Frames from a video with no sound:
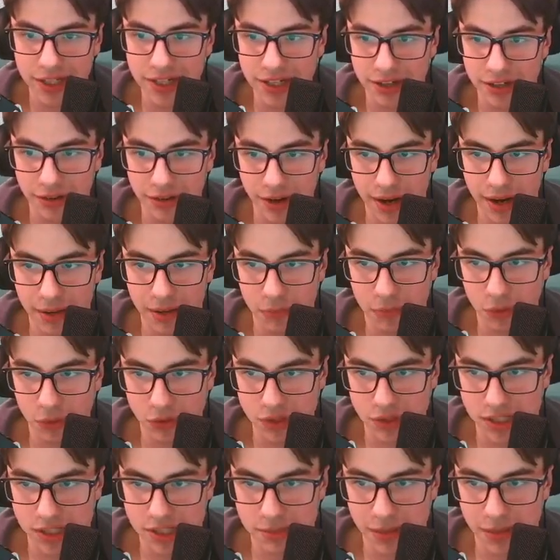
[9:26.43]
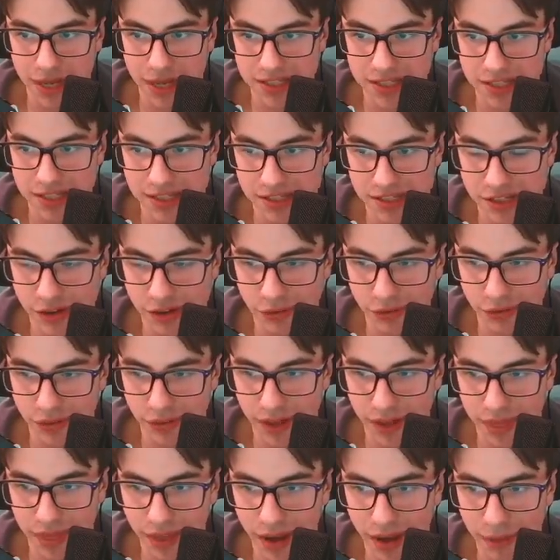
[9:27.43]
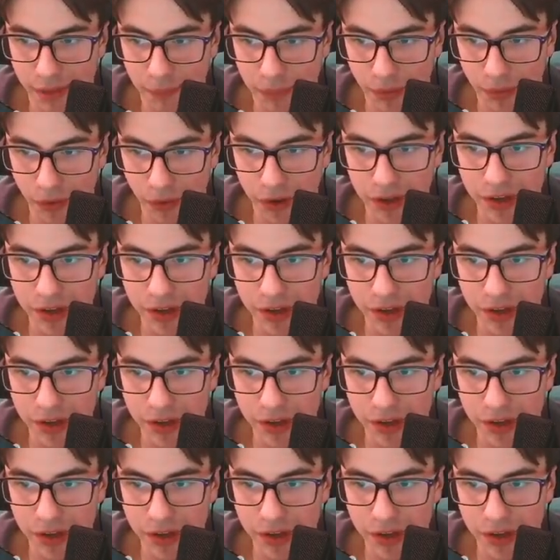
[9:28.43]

creating more suspense and stuff like that. But